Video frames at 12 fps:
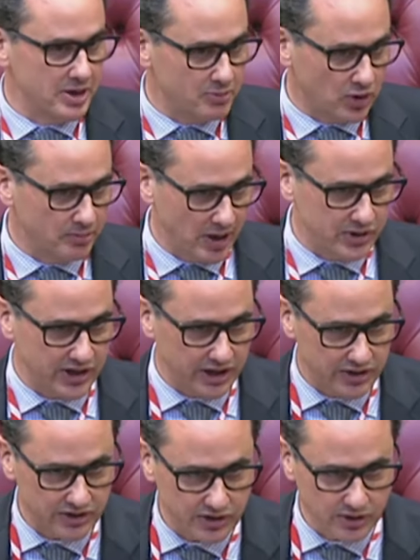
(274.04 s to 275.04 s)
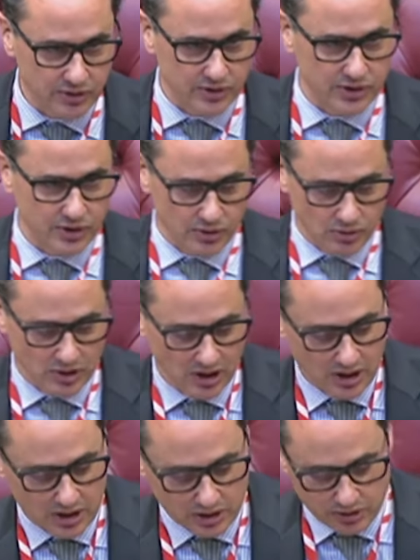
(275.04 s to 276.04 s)
be promoted to
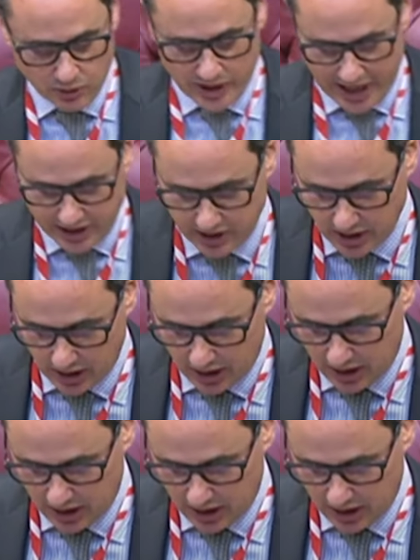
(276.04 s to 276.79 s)
create